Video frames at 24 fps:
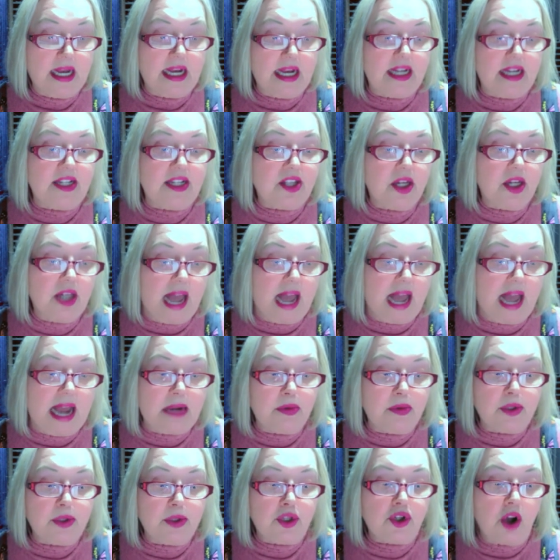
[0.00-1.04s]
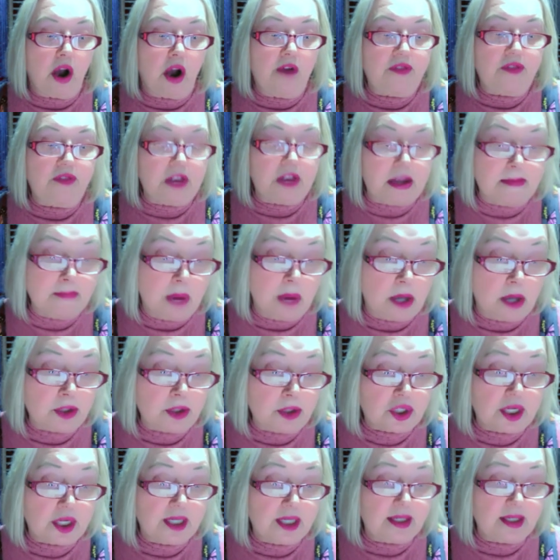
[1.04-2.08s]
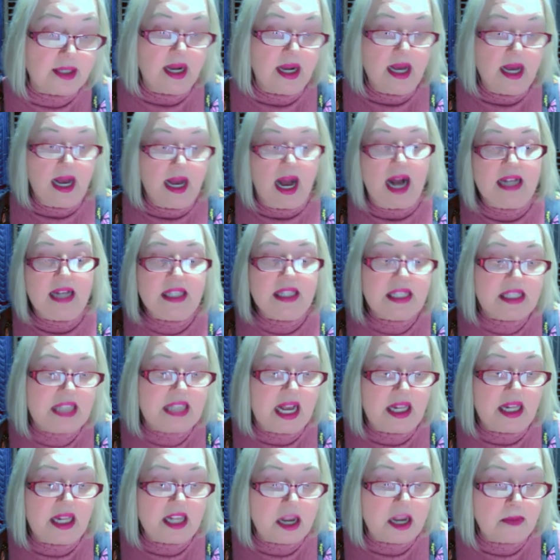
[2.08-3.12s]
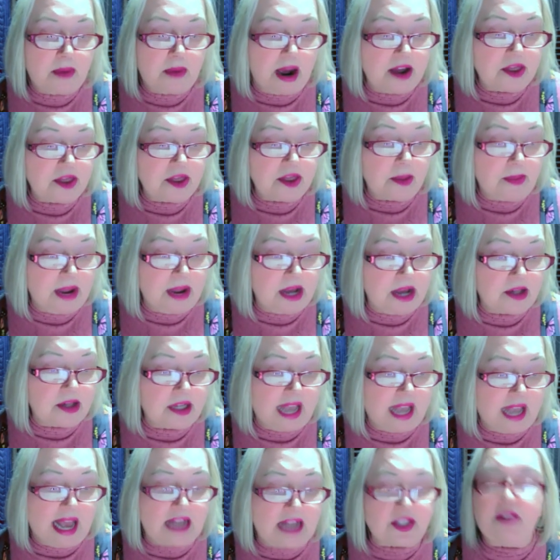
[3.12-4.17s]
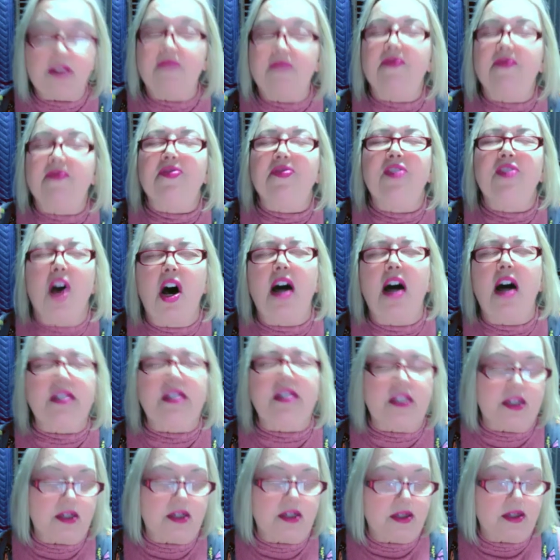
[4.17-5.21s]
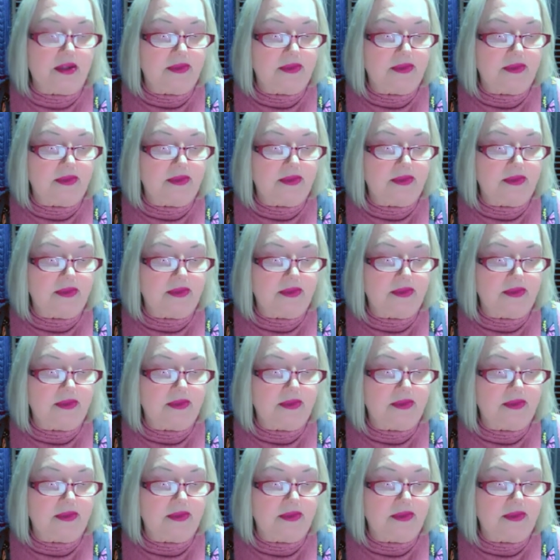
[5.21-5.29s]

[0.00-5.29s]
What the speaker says: It is the language of emotion, unsullied by the pale cast of thought.